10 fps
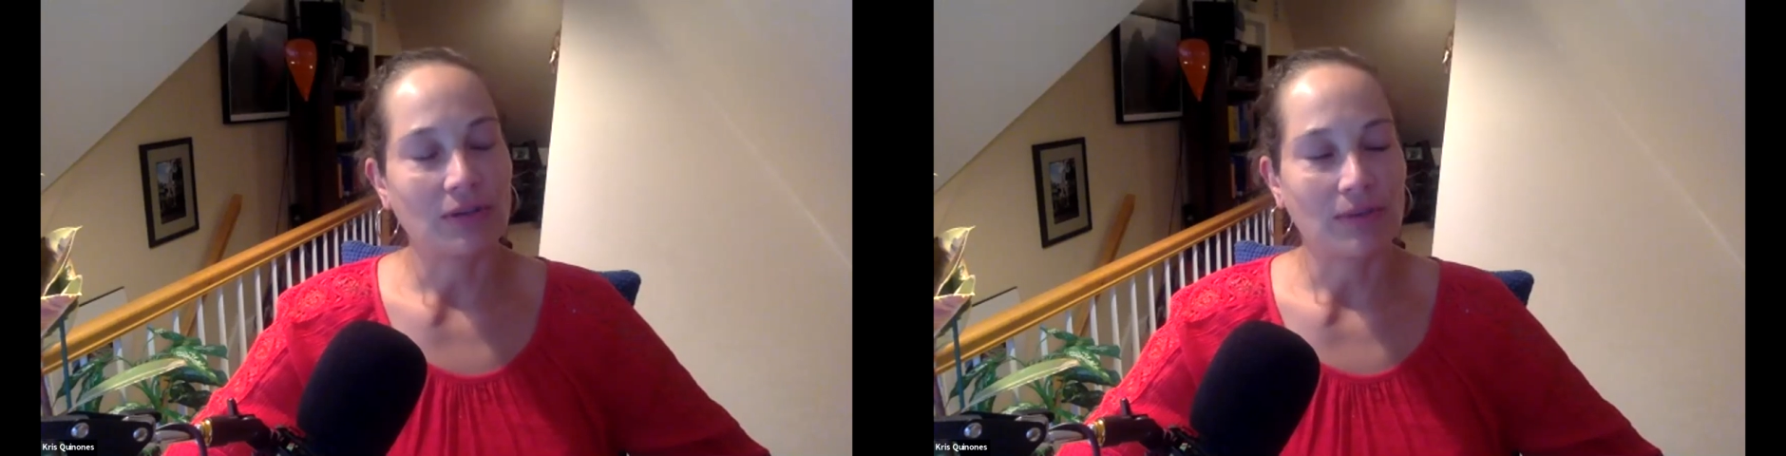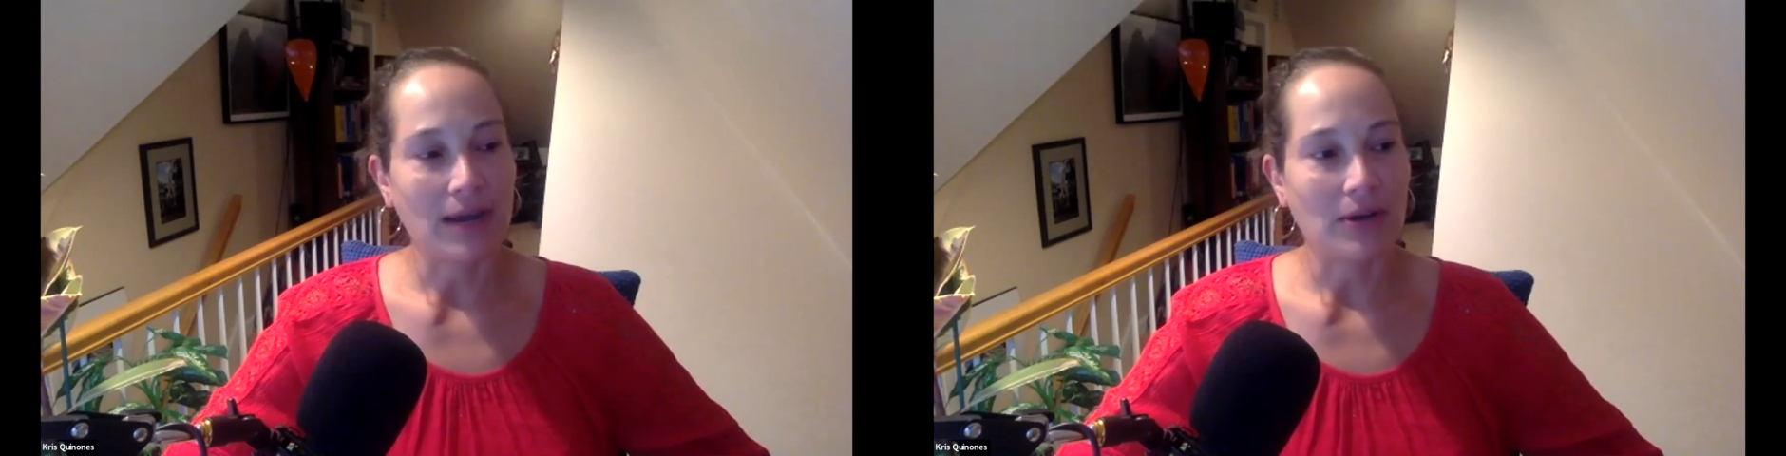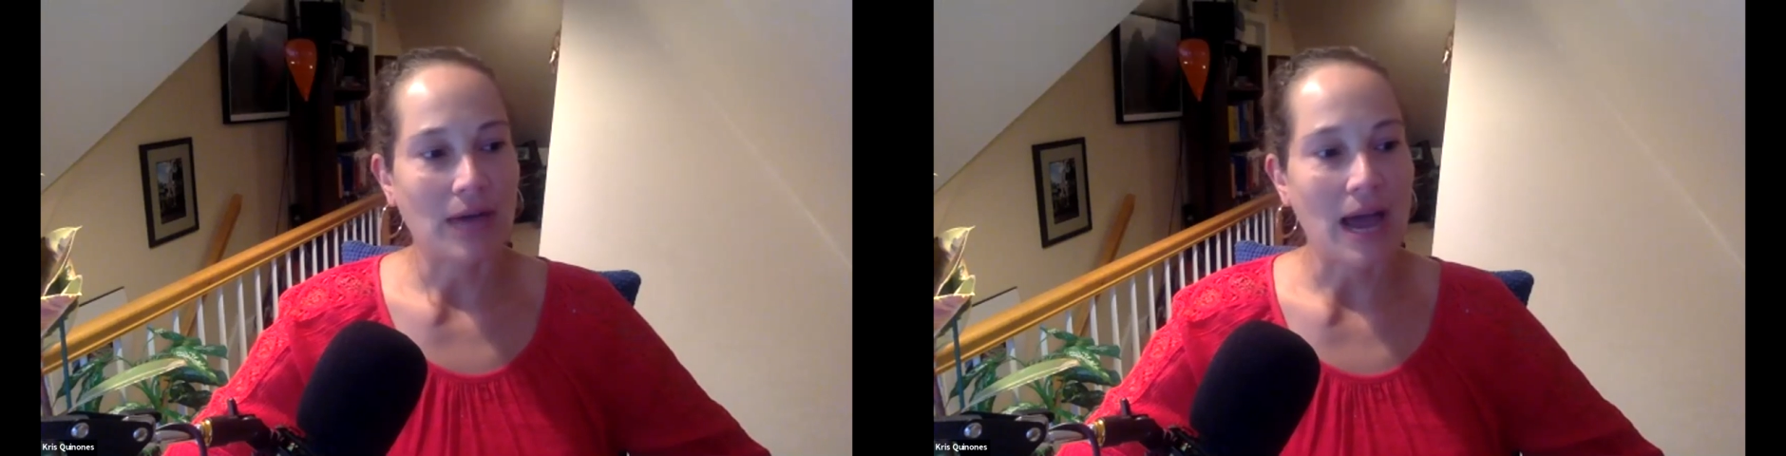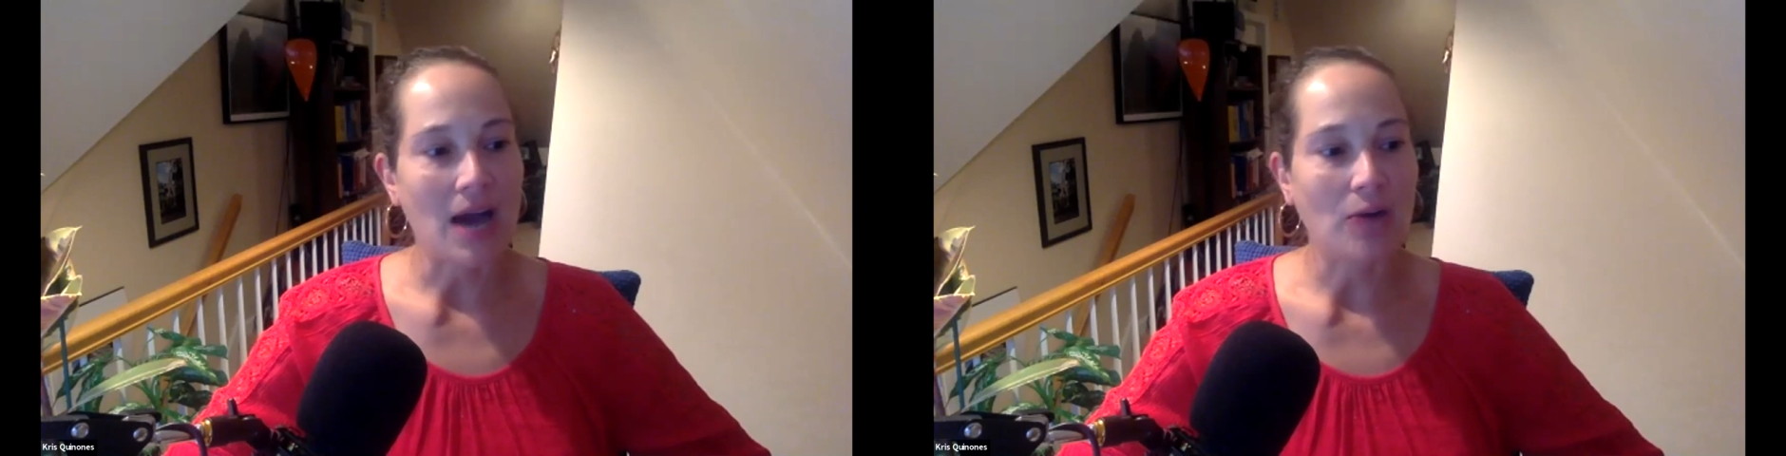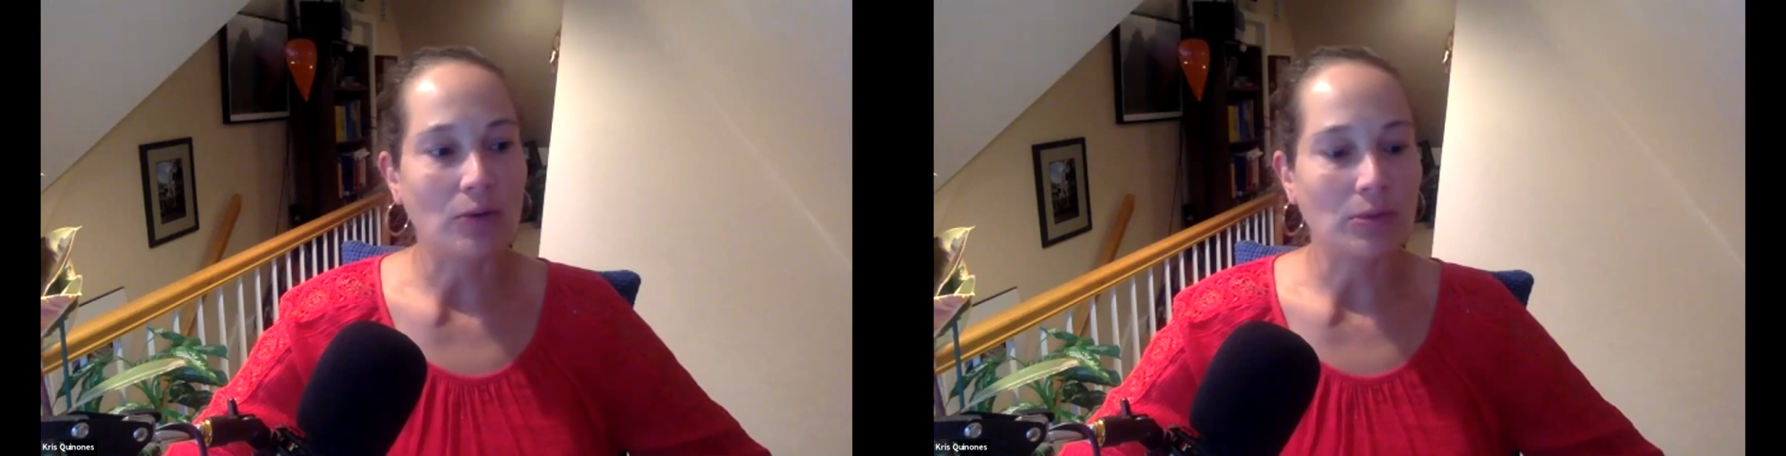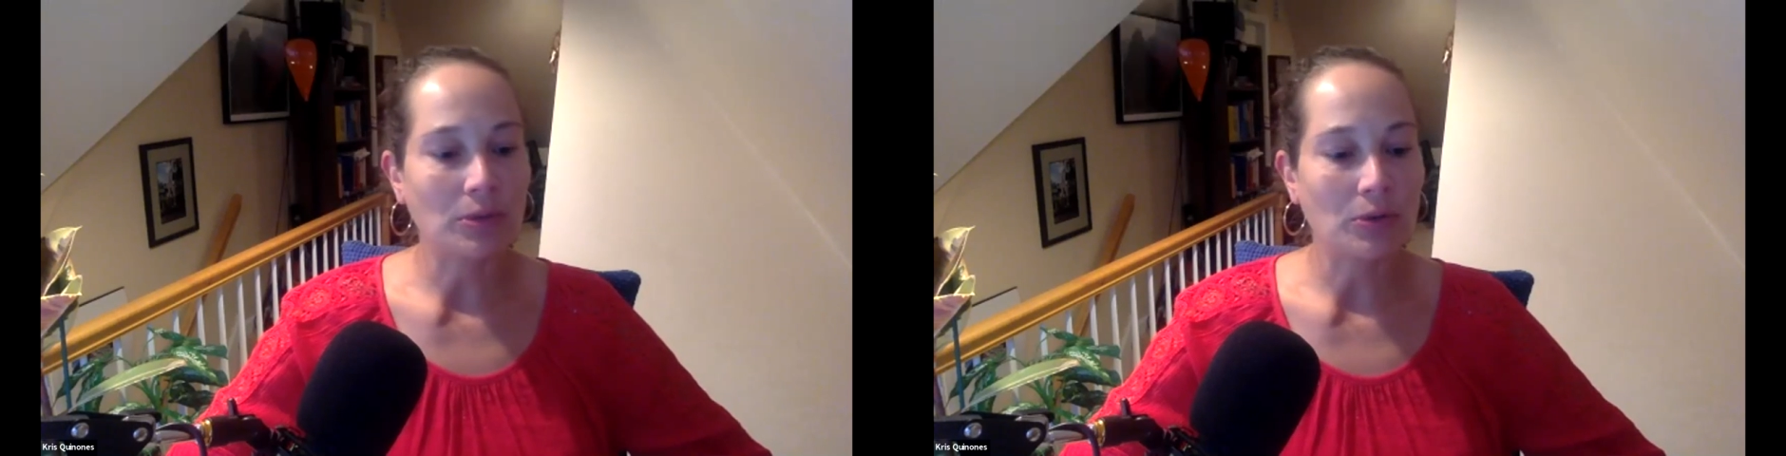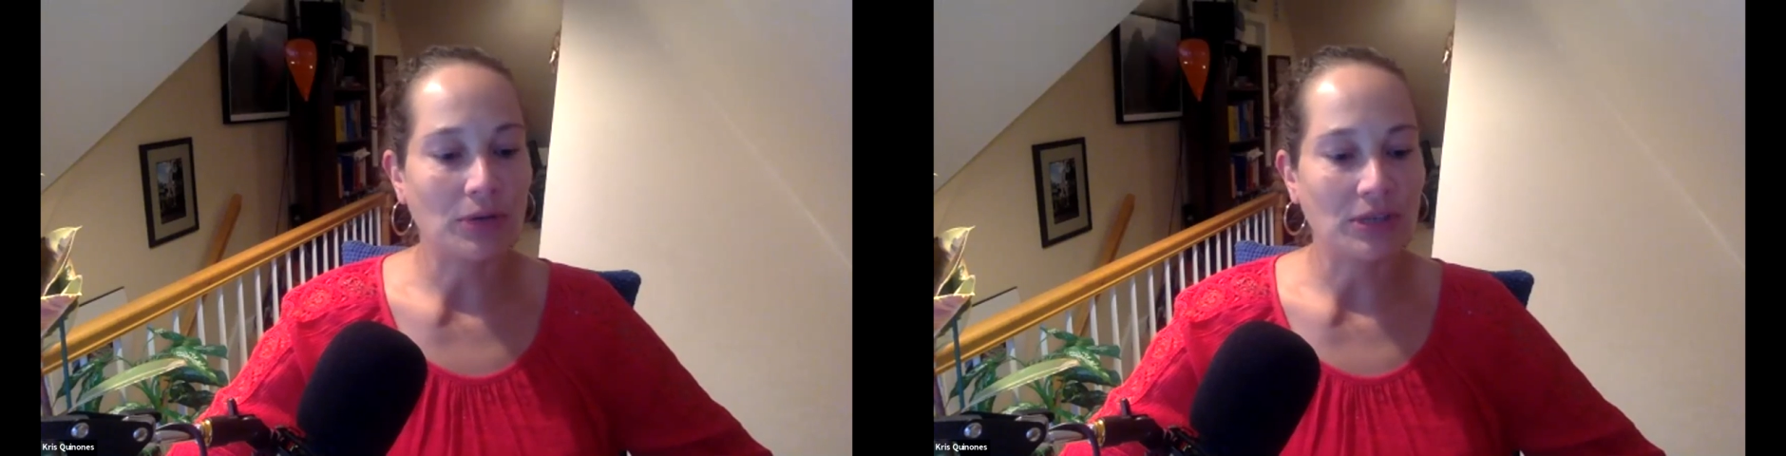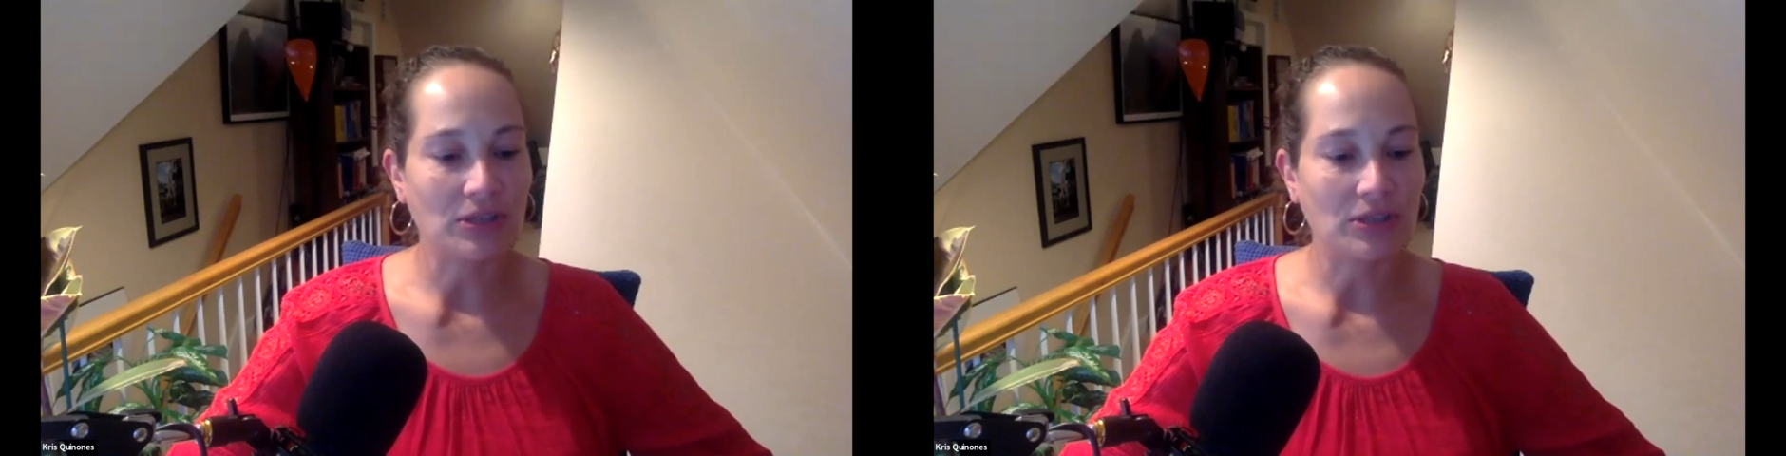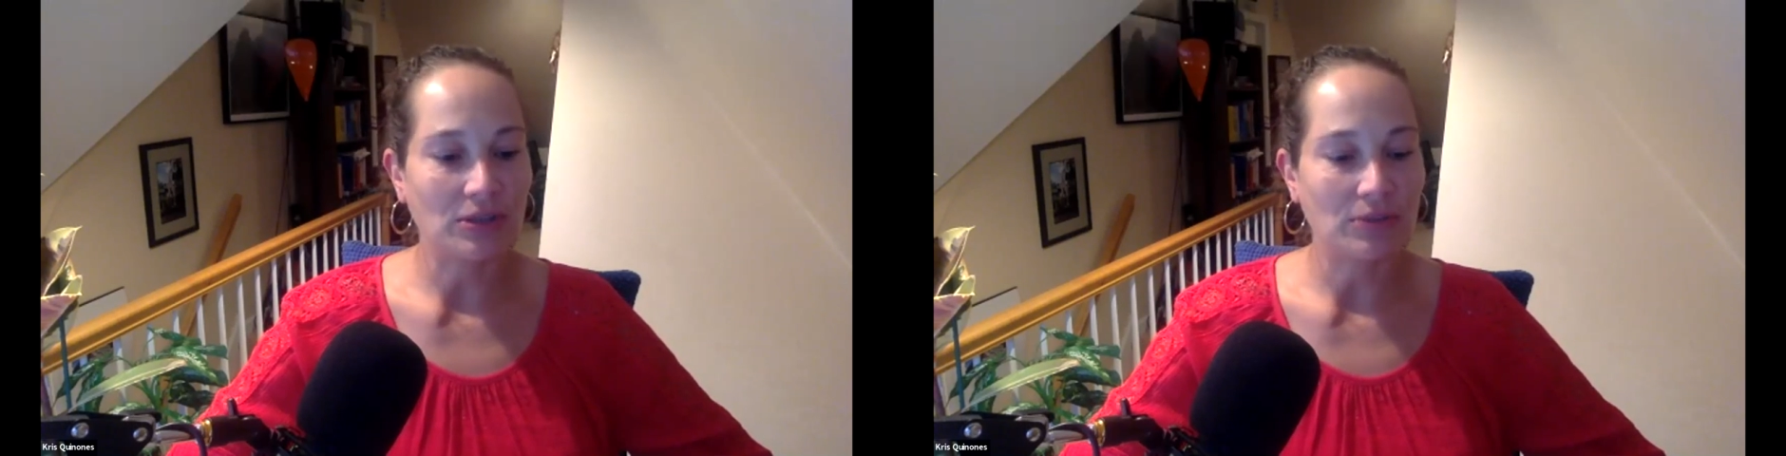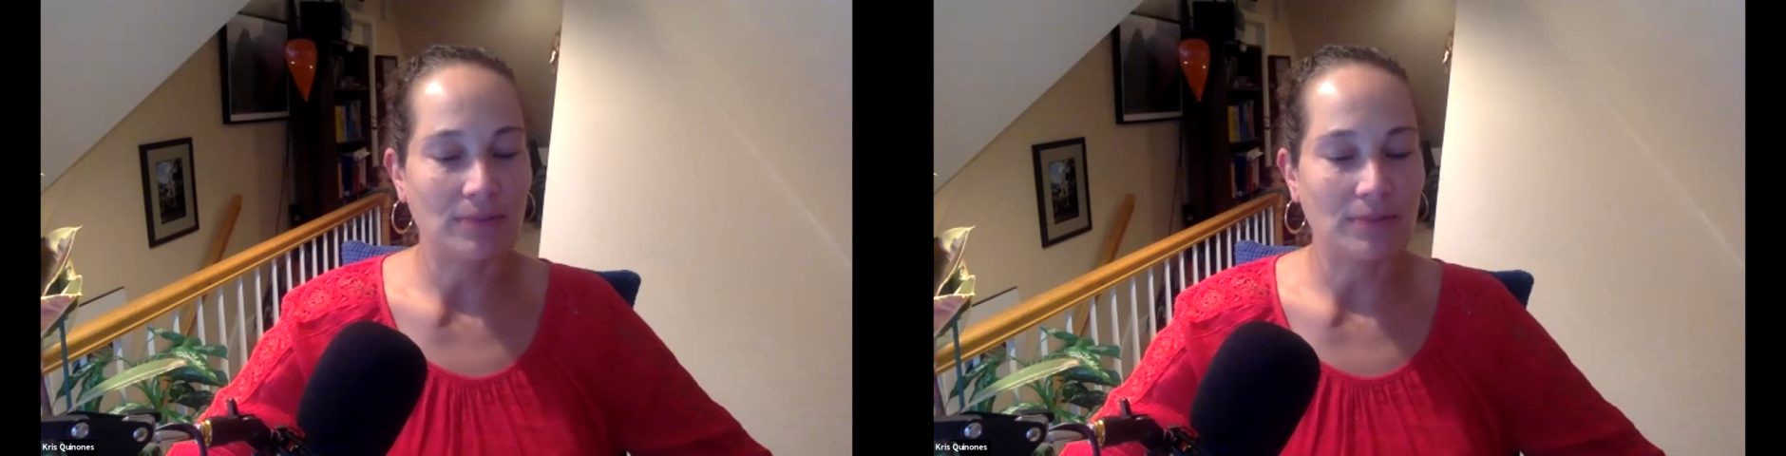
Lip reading: around how we were going to